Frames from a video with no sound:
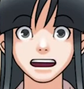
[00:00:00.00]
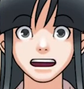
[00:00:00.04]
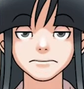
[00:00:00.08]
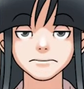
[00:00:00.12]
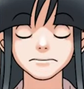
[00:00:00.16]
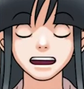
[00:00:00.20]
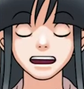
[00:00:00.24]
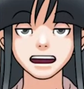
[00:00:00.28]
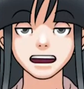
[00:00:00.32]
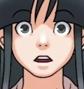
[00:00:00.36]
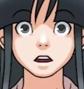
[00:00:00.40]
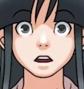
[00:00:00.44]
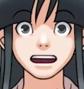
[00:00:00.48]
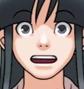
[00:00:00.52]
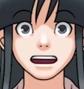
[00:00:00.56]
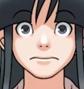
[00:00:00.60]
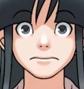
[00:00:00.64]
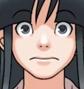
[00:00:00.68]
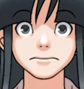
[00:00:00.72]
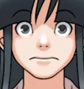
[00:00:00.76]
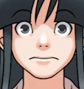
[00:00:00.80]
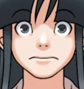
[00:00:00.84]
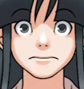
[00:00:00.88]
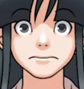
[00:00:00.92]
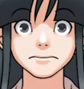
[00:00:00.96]
No
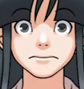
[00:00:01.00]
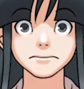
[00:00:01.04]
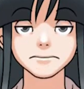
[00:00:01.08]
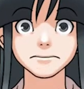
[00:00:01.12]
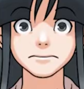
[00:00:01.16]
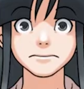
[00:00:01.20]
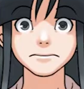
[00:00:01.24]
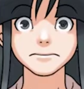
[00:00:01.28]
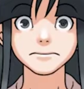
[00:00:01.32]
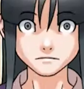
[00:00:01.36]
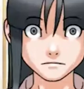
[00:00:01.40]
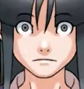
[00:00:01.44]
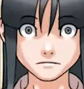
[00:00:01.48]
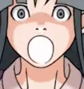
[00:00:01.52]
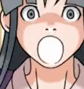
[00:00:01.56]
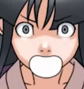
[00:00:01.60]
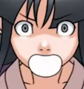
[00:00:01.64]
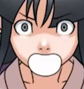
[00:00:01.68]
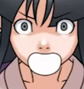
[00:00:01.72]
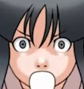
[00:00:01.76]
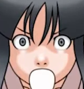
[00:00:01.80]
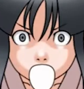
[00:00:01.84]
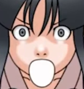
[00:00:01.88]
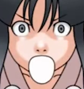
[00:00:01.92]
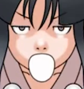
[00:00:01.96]
course. Can I
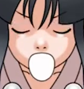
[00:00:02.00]
get an